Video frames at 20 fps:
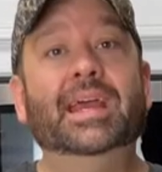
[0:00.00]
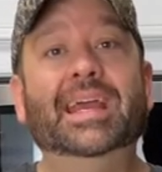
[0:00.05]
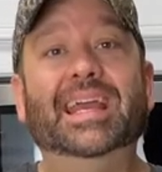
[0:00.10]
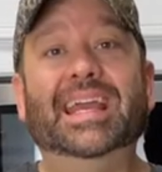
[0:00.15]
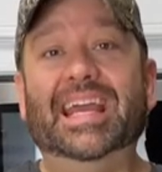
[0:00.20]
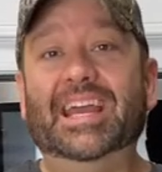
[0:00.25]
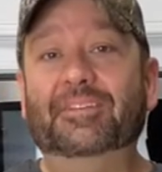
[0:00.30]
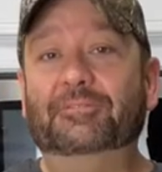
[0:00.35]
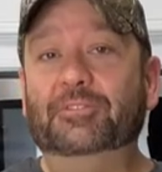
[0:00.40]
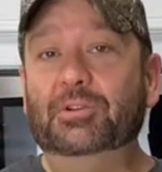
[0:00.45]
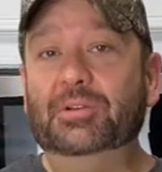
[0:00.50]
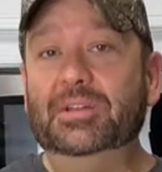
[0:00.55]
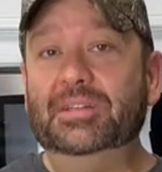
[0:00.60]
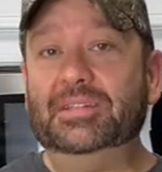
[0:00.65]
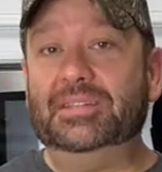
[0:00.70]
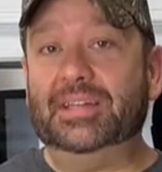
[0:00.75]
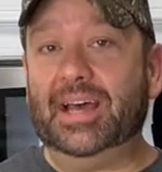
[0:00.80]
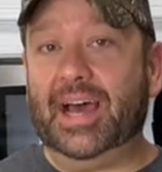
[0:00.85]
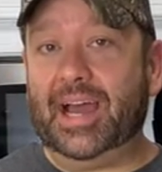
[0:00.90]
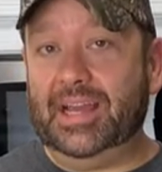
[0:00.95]
If you
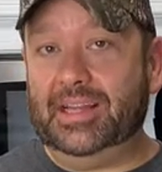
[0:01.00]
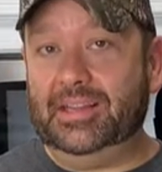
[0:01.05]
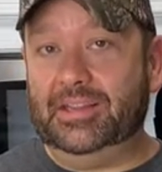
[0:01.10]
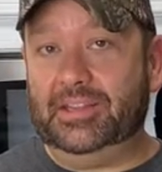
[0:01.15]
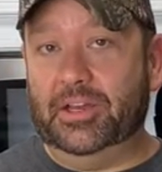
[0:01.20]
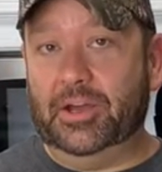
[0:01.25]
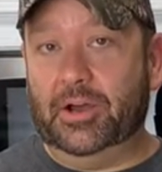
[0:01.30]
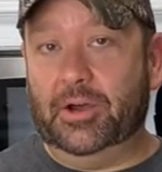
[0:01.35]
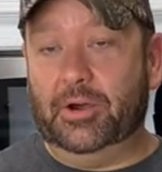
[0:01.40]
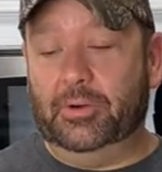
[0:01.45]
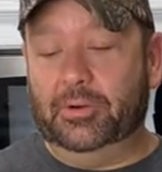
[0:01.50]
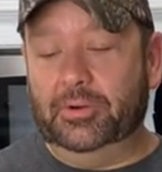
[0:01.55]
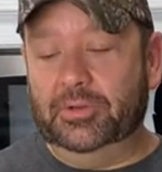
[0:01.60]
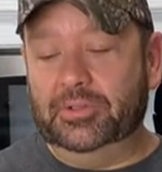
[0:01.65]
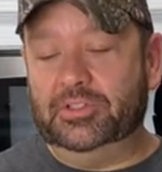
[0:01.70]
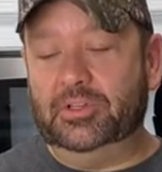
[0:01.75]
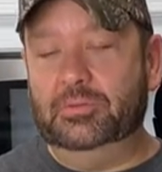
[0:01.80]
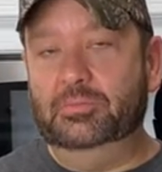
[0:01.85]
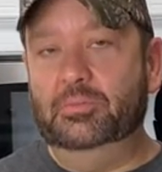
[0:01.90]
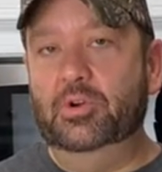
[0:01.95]
decide, though,
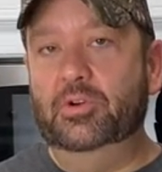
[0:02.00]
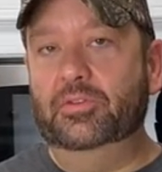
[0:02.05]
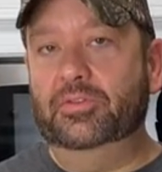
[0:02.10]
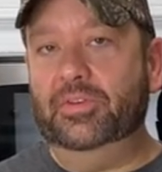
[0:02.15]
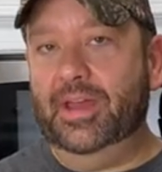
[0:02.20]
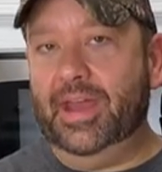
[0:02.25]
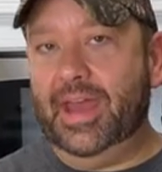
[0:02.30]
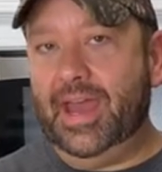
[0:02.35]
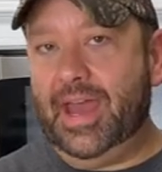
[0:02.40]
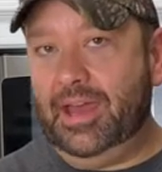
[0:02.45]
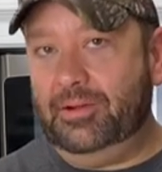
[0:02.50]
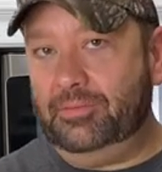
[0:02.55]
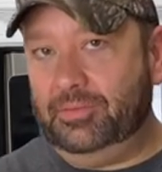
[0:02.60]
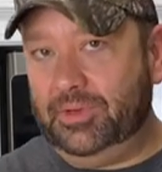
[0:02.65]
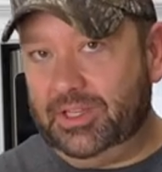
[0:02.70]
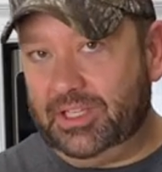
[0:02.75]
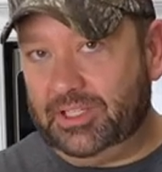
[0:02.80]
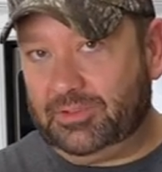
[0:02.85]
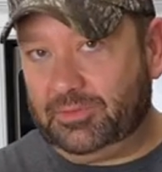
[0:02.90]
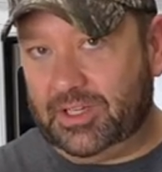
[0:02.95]
to move ahead
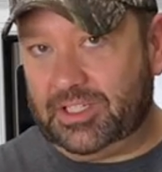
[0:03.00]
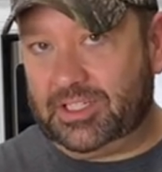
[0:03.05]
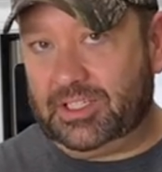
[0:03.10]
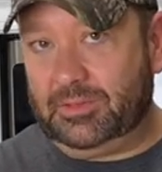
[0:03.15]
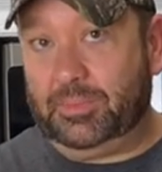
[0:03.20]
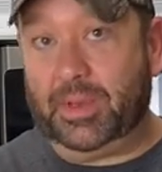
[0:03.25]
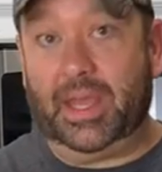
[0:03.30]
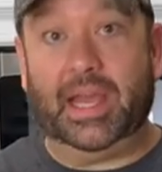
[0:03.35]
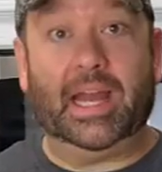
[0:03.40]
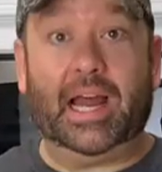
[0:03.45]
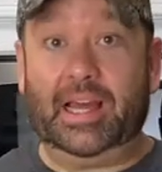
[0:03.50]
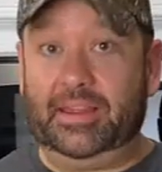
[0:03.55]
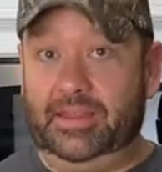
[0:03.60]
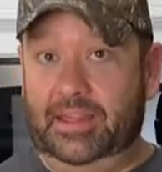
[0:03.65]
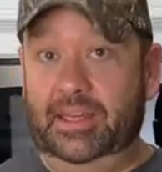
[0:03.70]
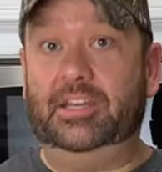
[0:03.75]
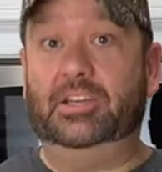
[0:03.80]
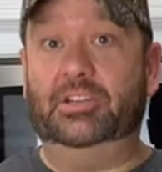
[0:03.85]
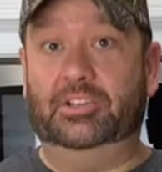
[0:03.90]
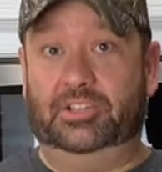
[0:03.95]
with this recipe, and I
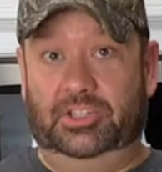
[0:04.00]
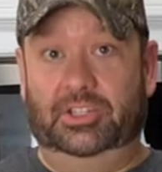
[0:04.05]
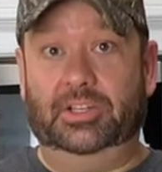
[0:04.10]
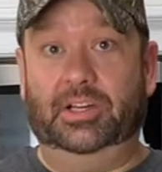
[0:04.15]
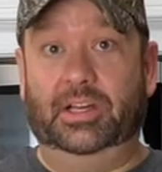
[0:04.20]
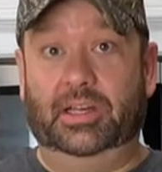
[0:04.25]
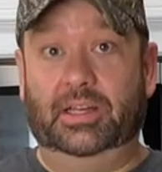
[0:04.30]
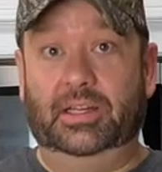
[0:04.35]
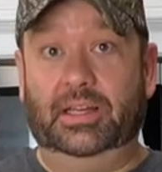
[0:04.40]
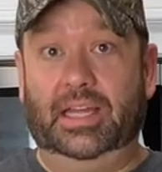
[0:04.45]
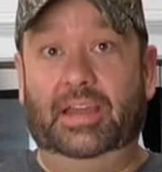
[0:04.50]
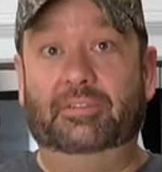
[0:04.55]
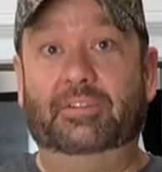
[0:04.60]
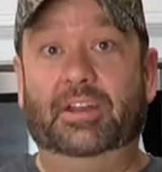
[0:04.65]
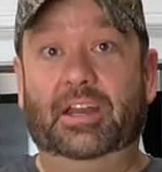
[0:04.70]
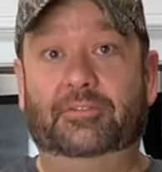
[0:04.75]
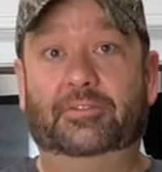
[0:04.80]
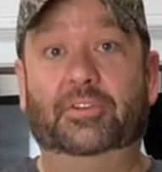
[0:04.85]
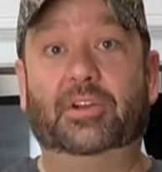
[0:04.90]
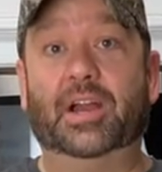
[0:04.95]
think you should, even
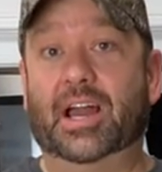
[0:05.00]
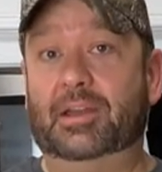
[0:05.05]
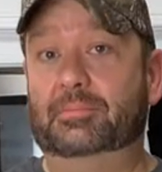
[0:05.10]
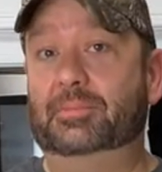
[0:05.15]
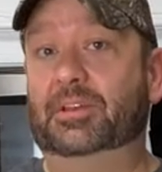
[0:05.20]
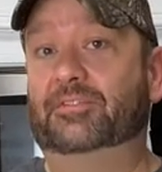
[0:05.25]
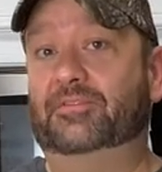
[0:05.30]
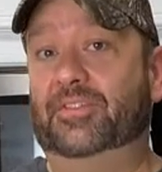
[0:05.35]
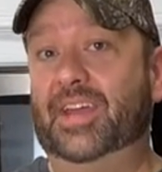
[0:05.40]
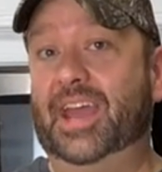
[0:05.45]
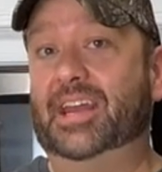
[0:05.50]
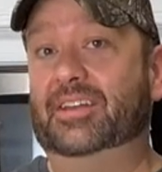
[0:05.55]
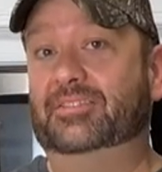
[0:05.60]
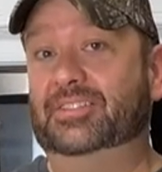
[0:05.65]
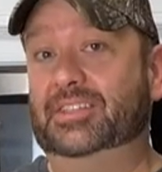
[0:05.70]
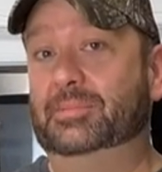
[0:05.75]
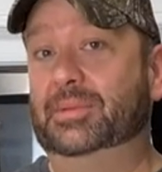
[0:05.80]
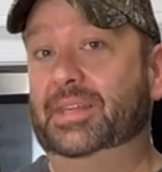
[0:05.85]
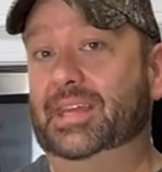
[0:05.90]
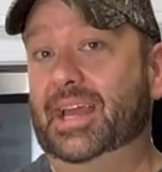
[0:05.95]
if you're not a big fan of
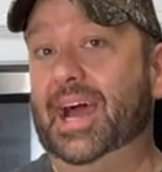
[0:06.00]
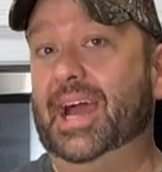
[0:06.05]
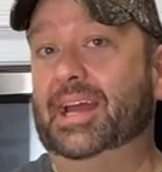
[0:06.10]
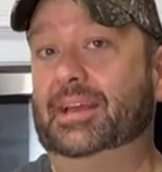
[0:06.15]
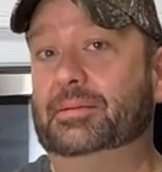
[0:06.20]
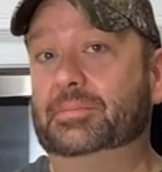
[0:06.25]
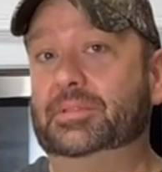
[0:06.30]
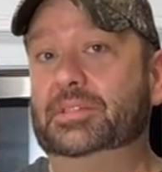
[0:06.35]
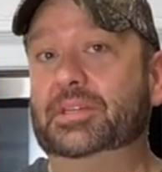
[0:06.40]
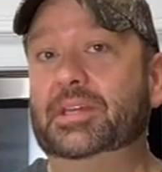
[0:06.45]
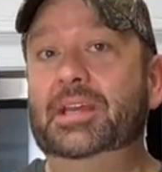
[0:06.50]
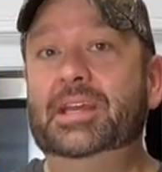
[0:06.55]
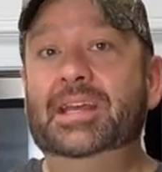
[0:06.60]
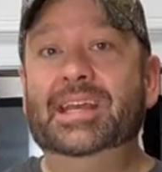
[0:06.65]
some of the items,